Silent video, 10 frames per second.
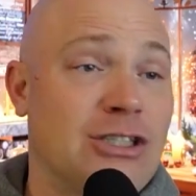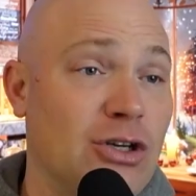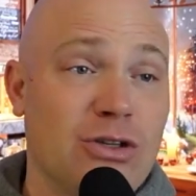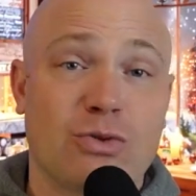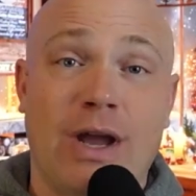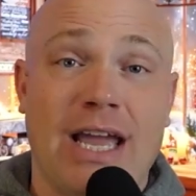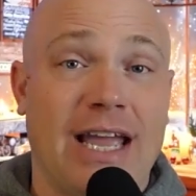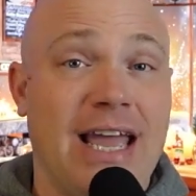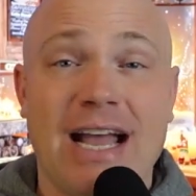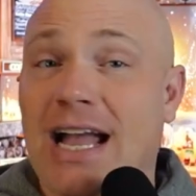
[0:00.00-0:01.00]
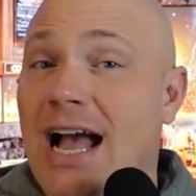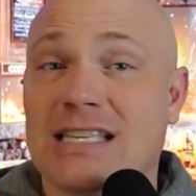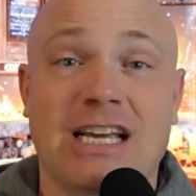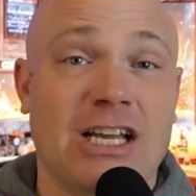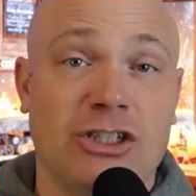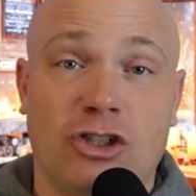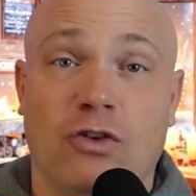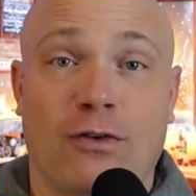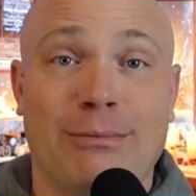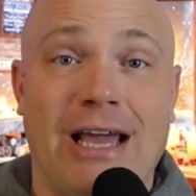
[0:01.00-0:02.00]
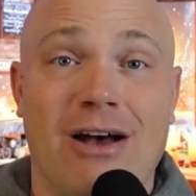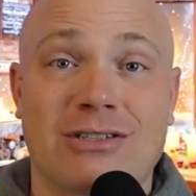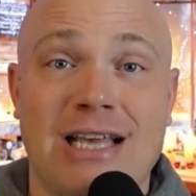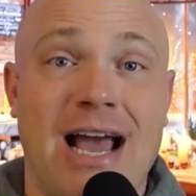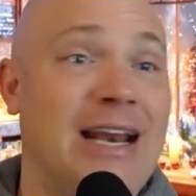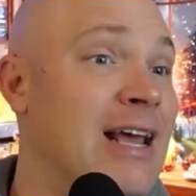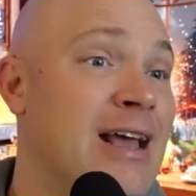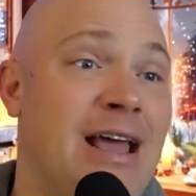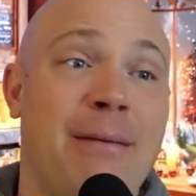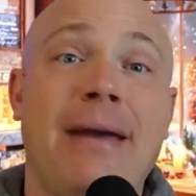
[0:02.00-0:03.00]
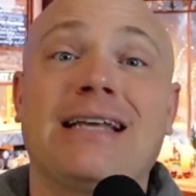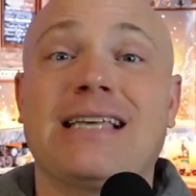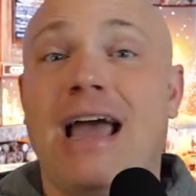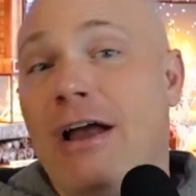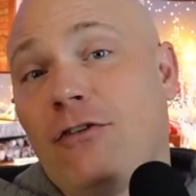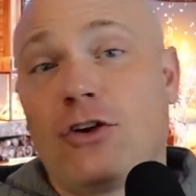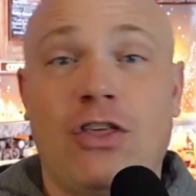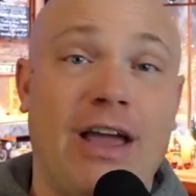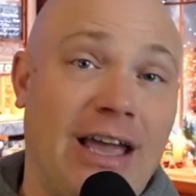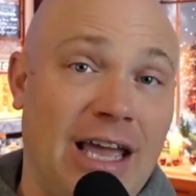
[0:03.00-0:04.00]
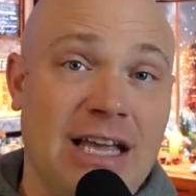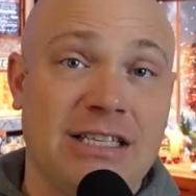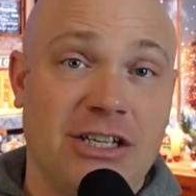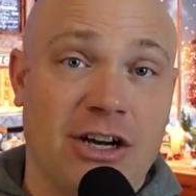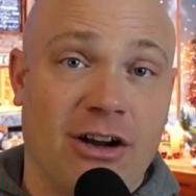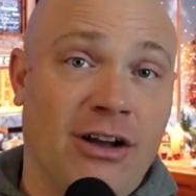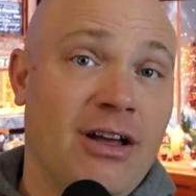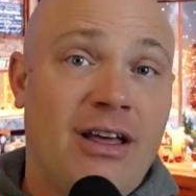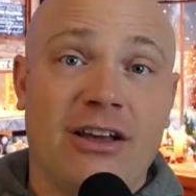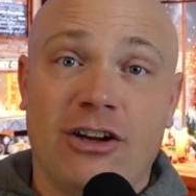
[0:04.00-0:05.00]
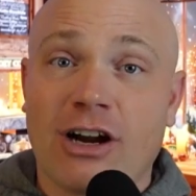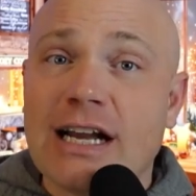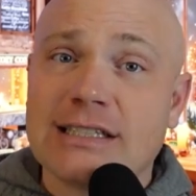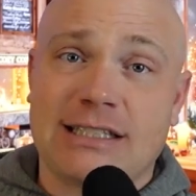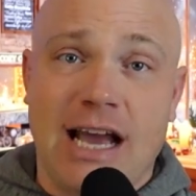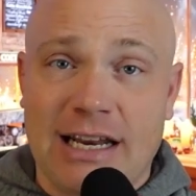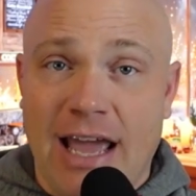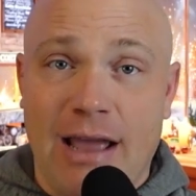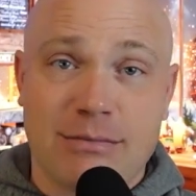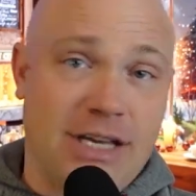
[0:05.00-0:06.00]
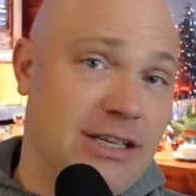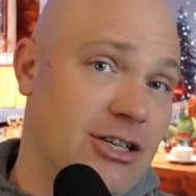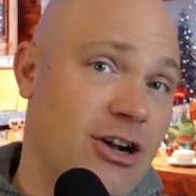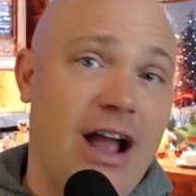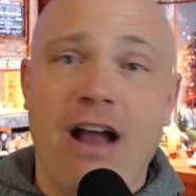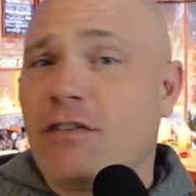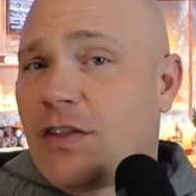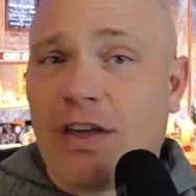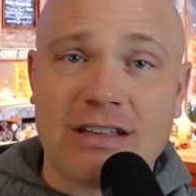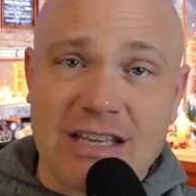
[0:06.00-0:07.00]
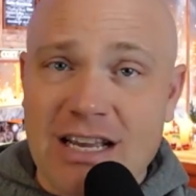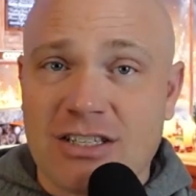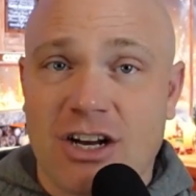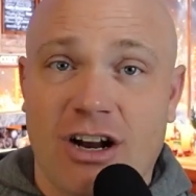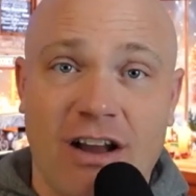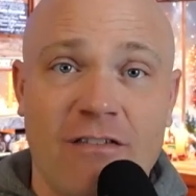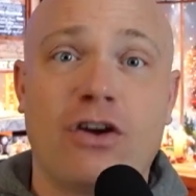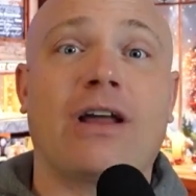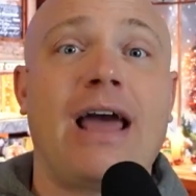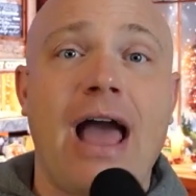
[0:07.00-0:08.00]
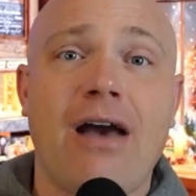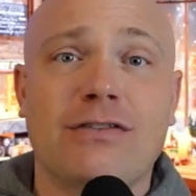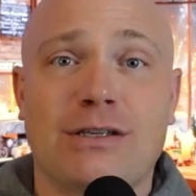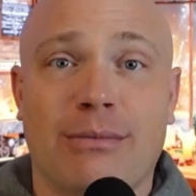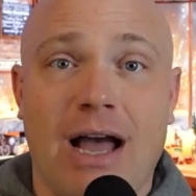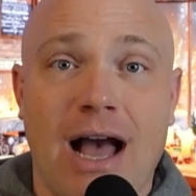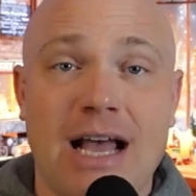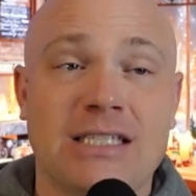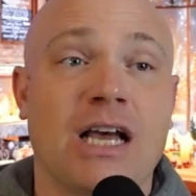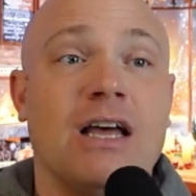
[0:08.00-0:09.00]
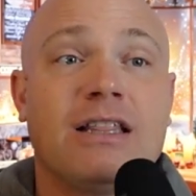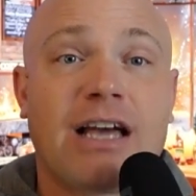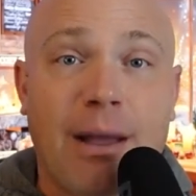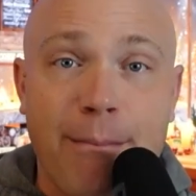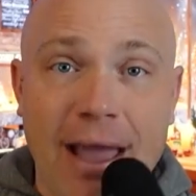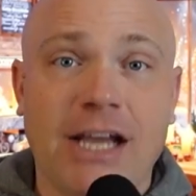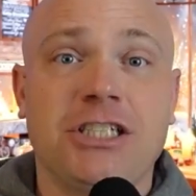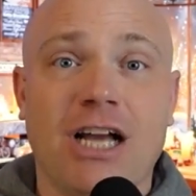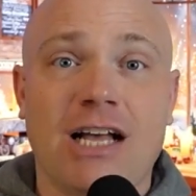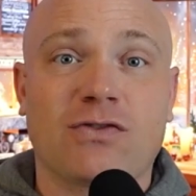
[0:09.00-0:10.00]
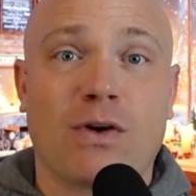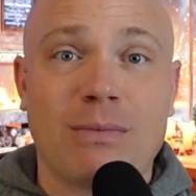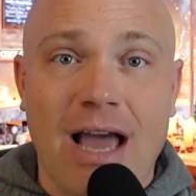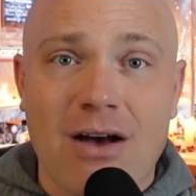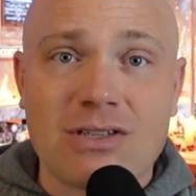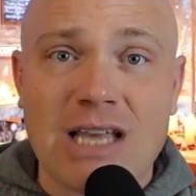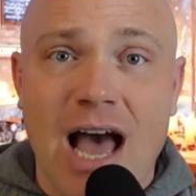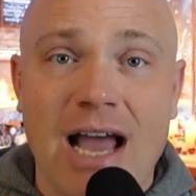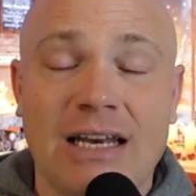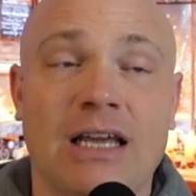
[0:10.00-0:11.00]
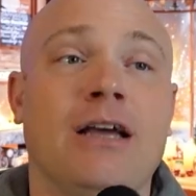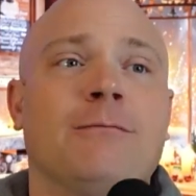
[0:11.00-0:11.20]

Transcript: soon as we can get guys that can shoot from the outside, it makes everything easier. Your inside game's easier. Everything's easier if you can have some guys that can make shots from the outside.